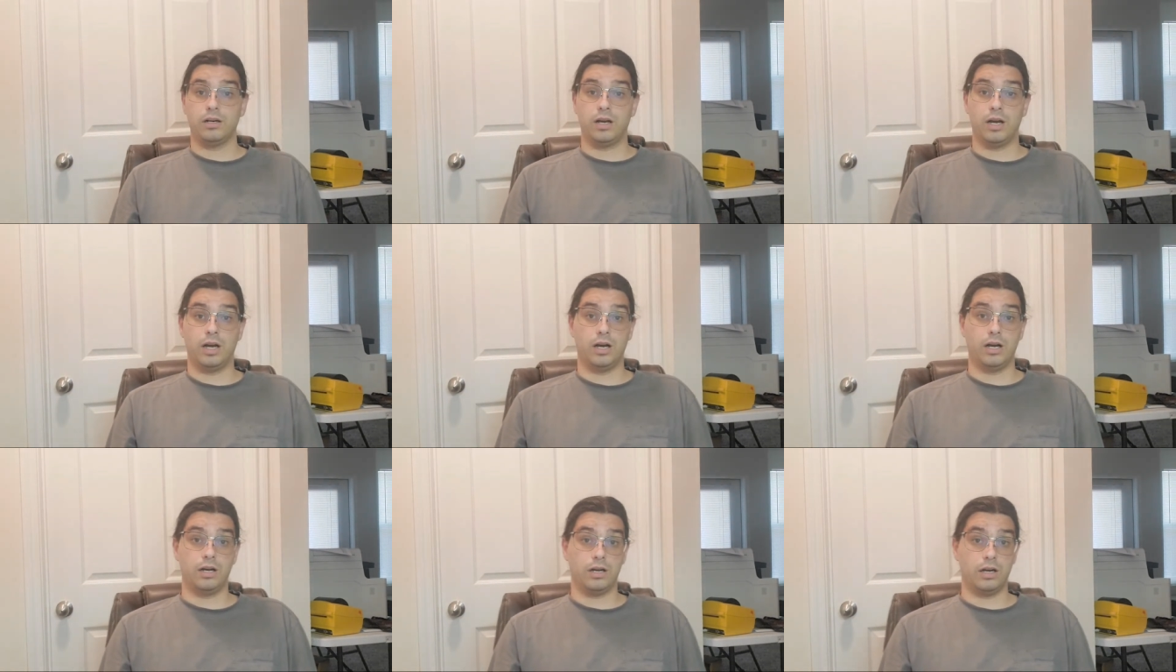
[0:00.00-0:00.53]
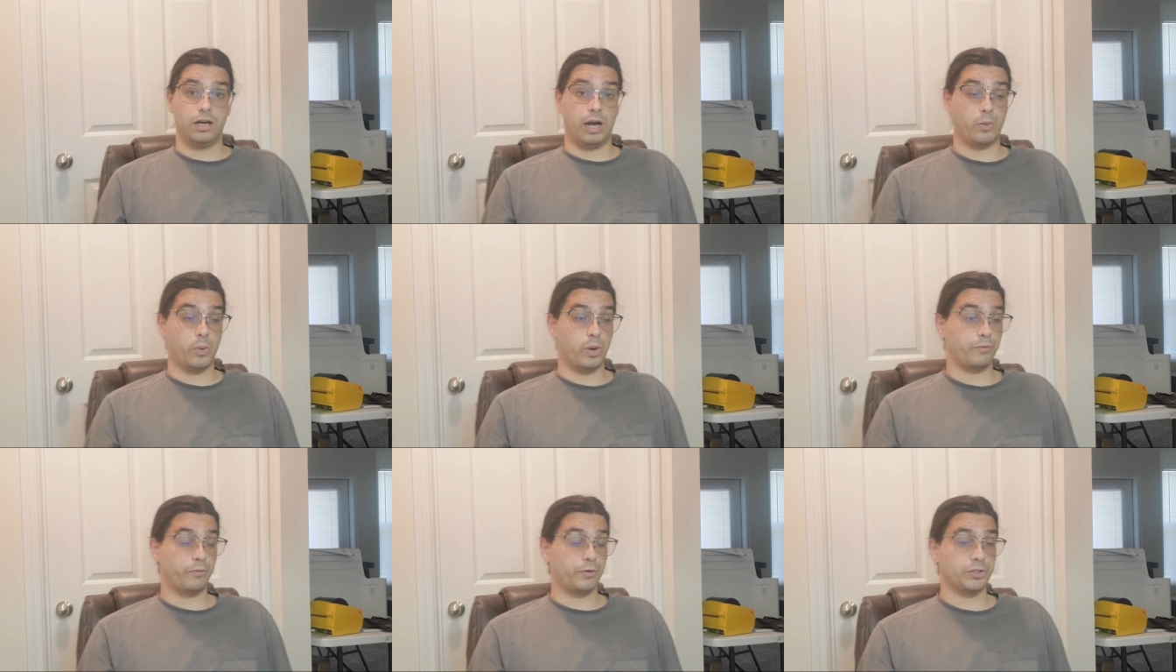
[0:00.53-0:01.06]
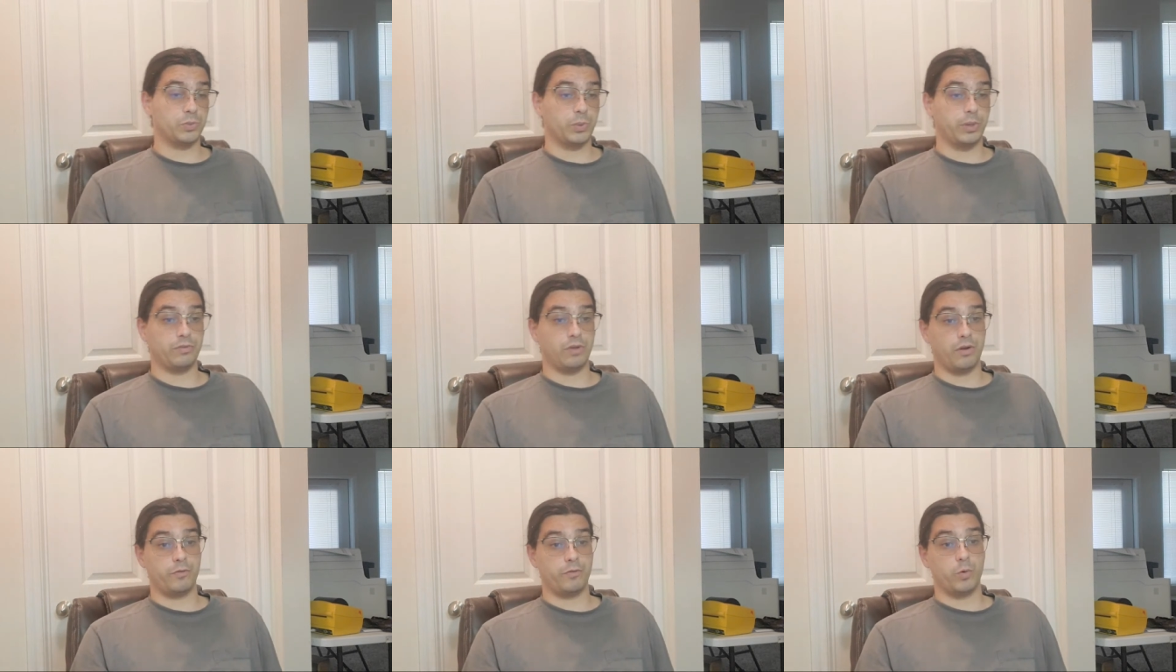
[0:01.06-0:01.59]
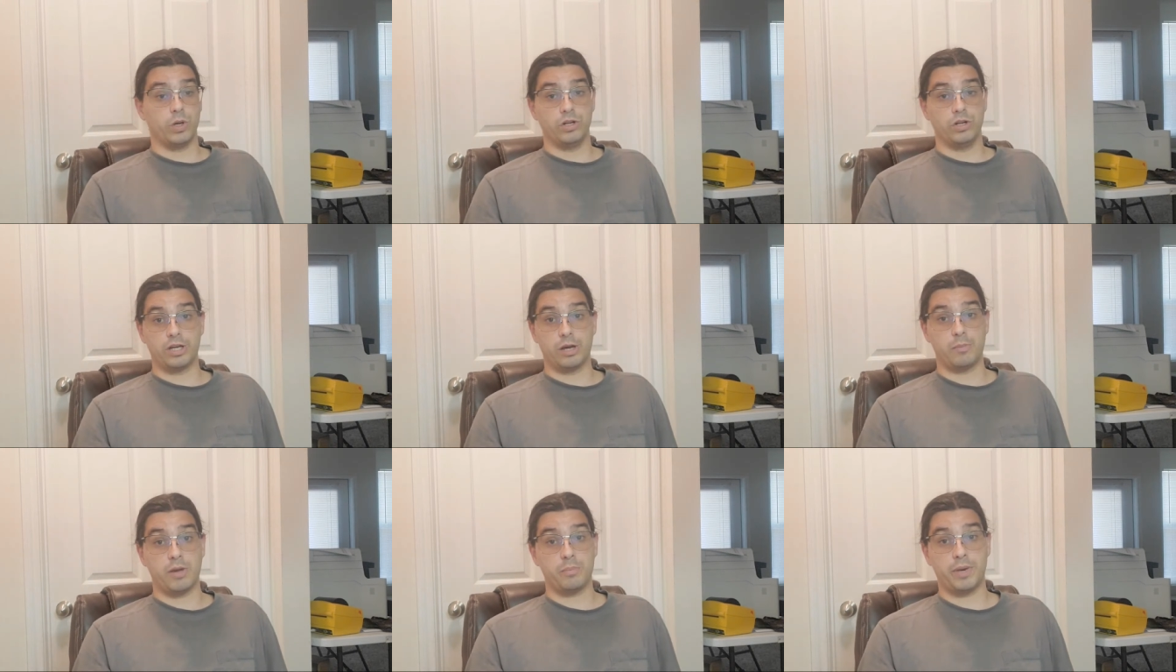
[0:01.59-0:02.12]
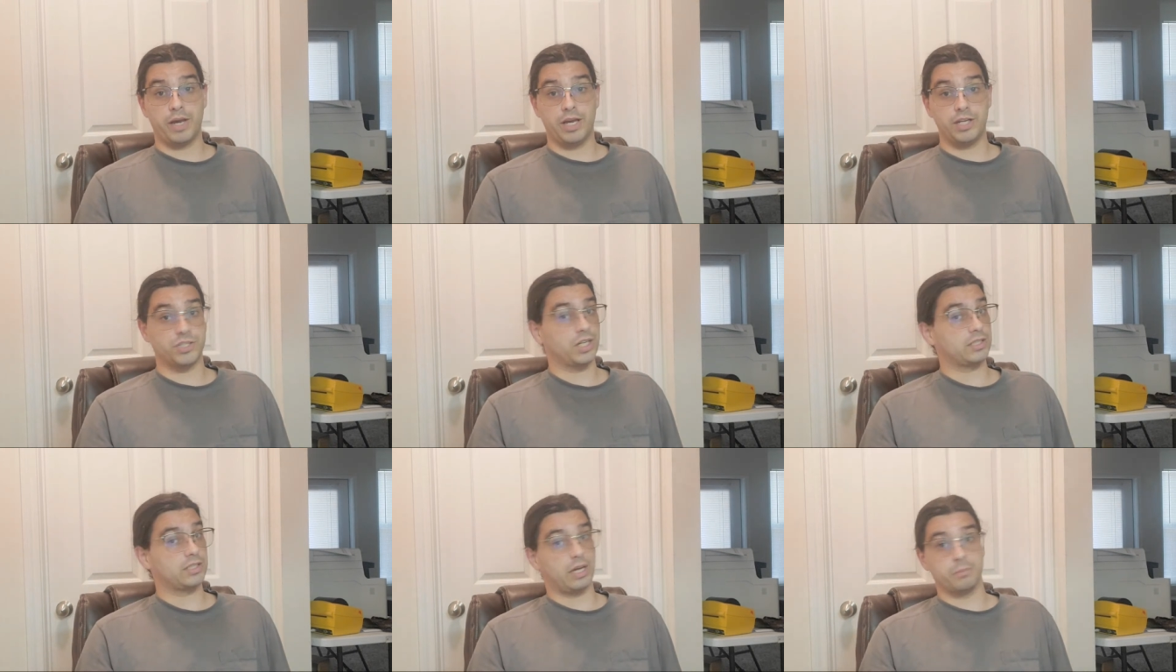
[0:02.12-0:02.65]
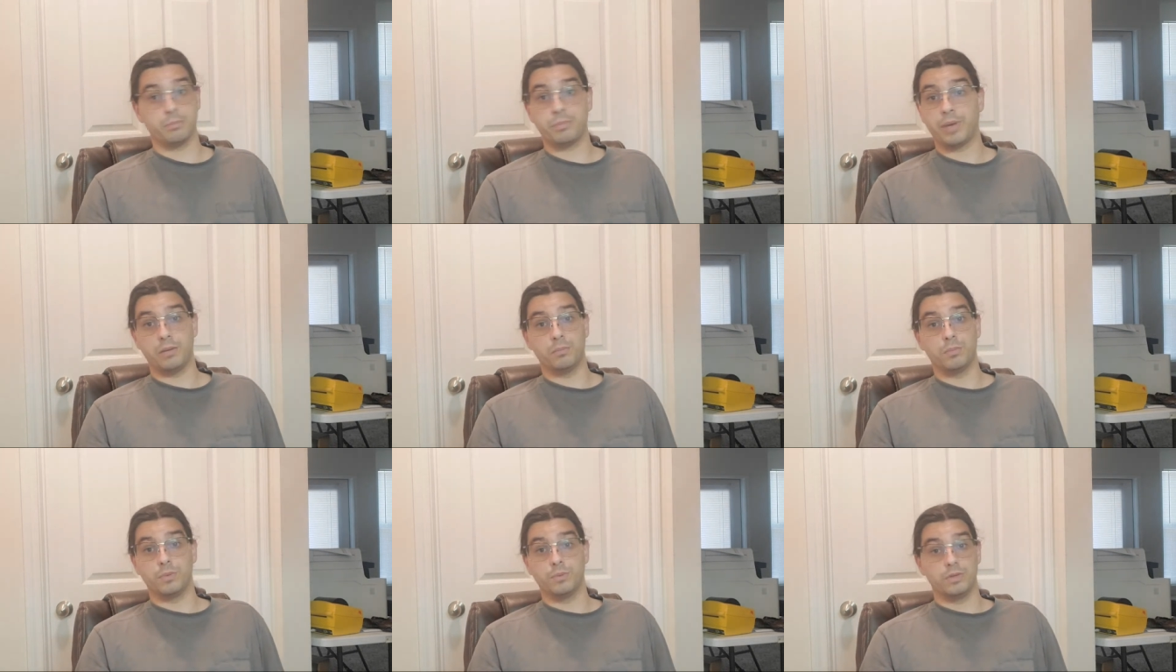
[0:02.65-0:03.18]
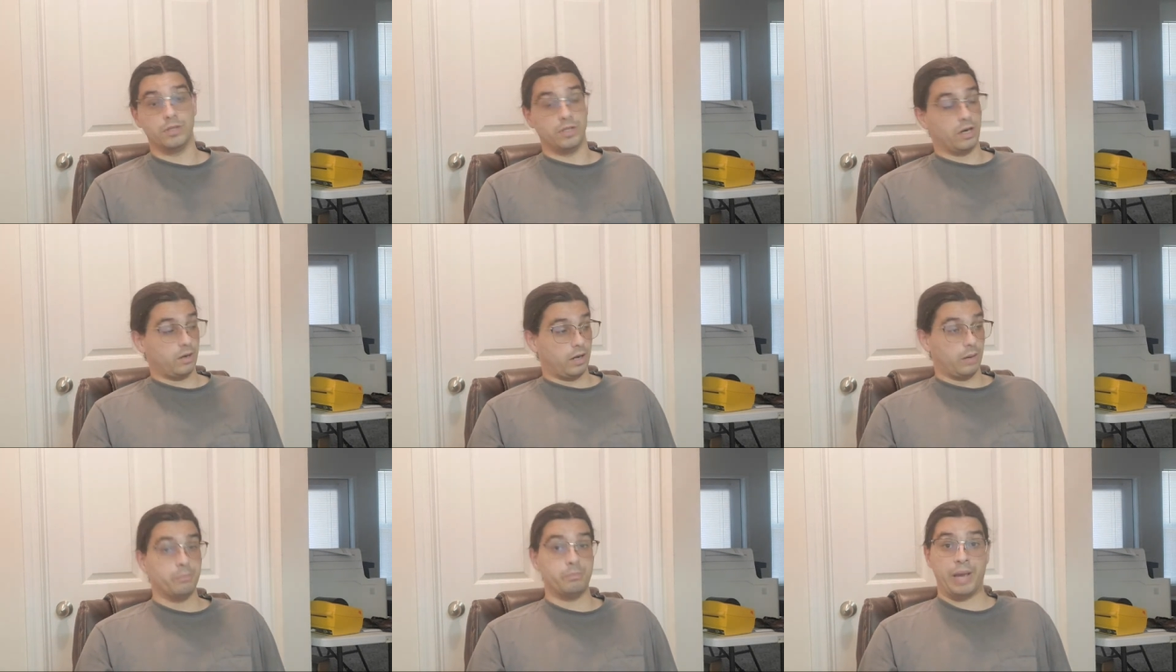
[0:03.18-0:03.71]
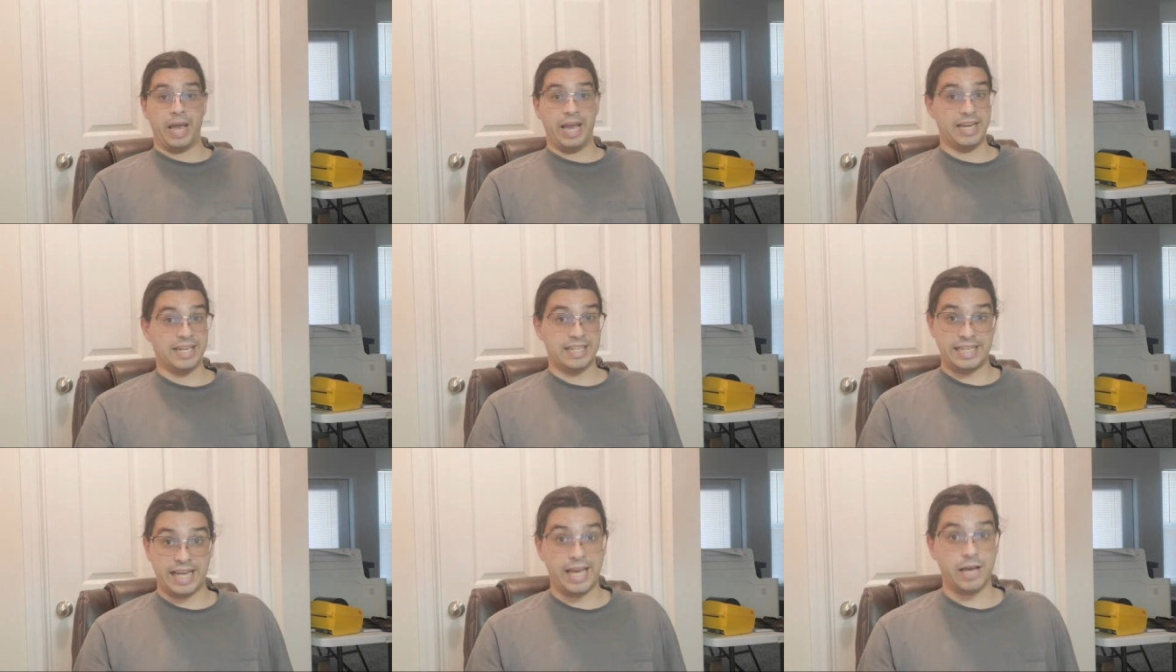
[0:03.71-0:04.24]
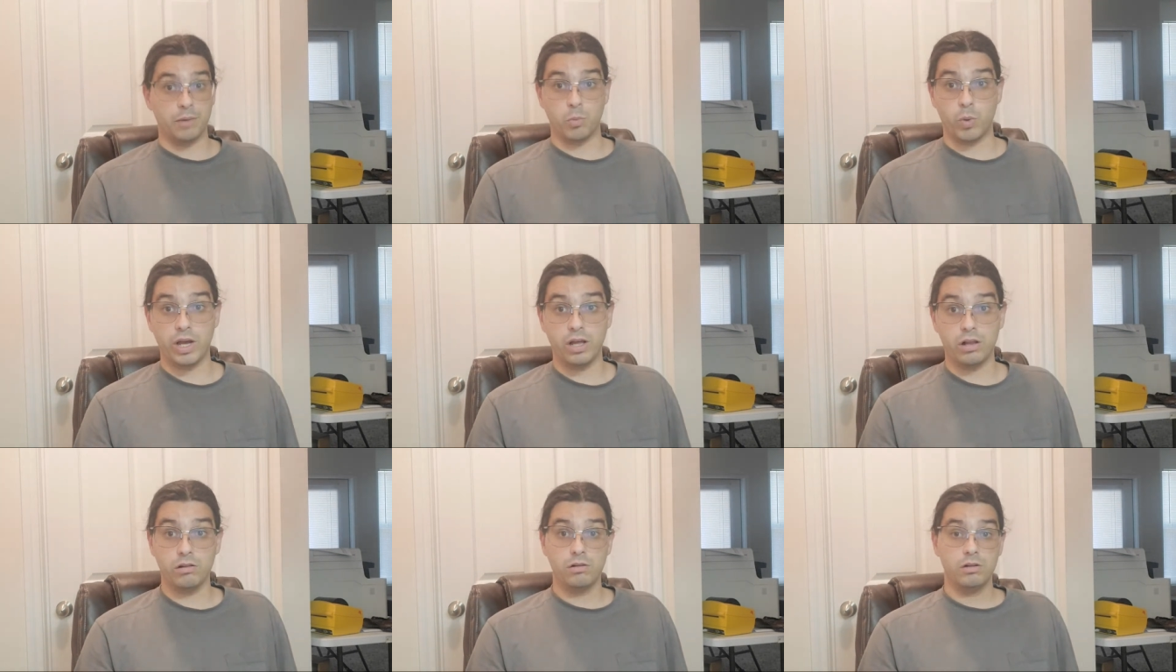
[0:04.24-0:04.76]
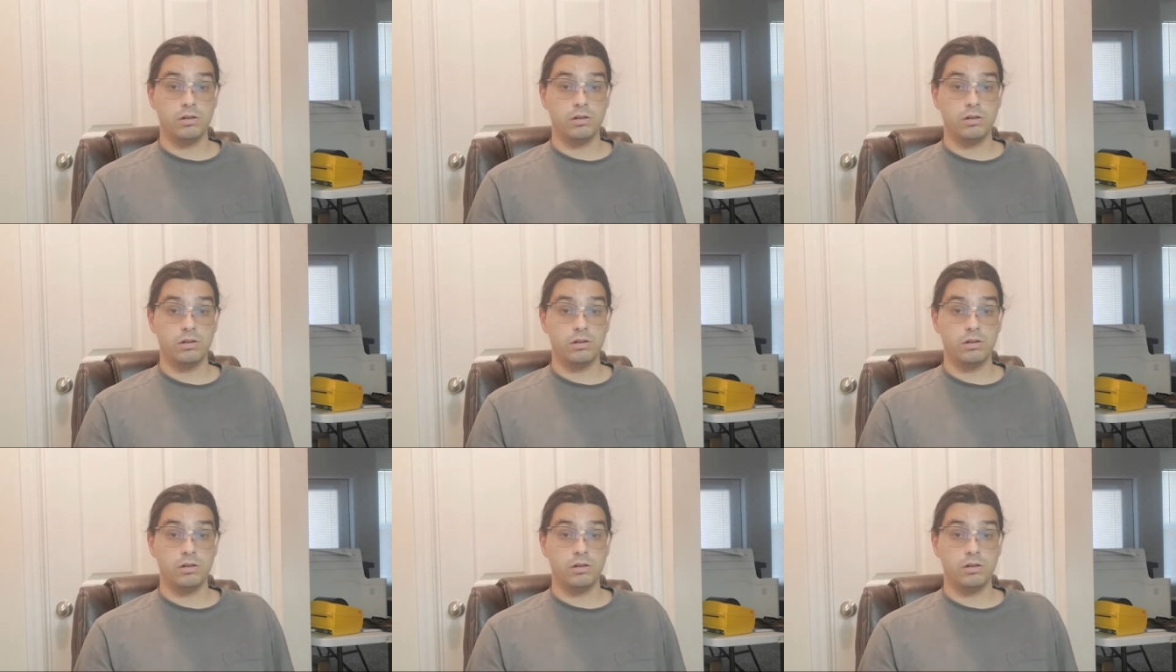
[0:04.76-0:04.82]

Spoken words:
I work for Swift, and if you want to look at my paychecks, I'm paid, I'm paid damn well